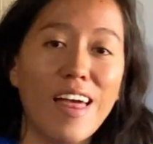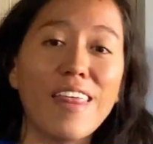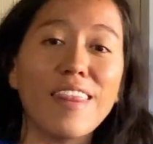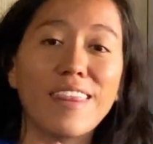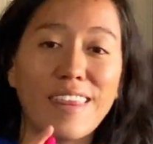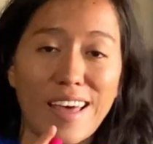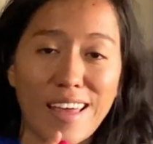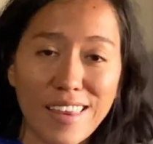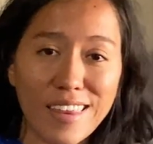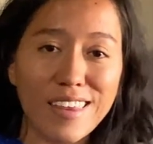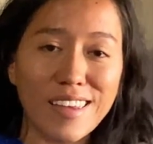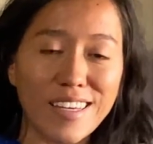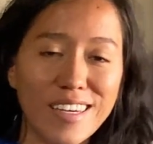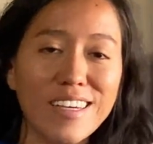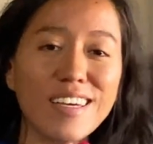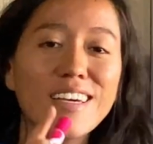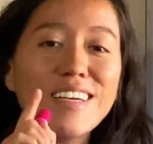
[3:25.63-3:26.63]
that
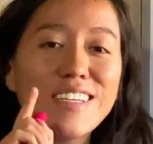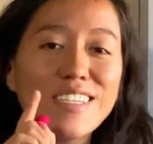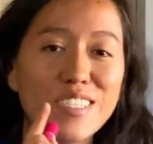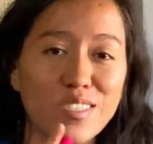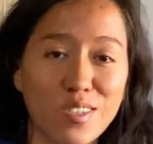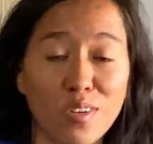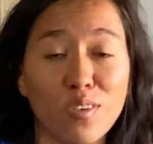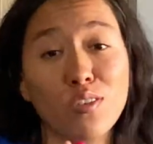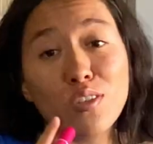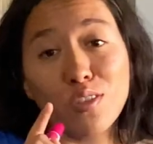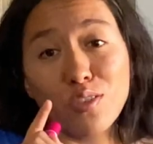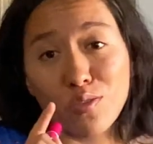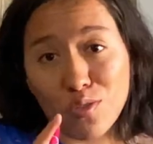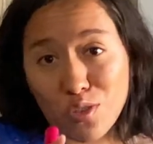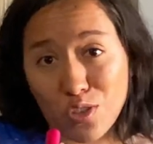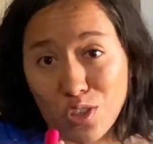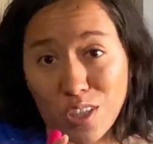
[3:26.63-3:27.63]
thing is going
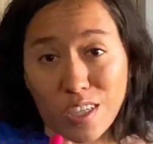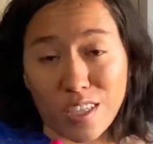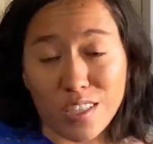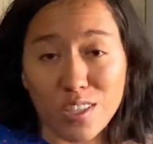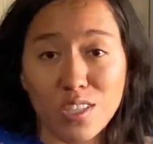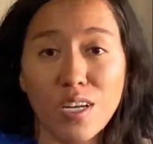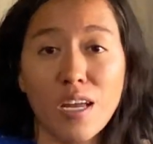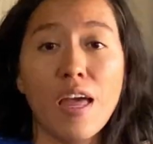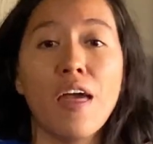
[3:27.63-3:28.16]
to change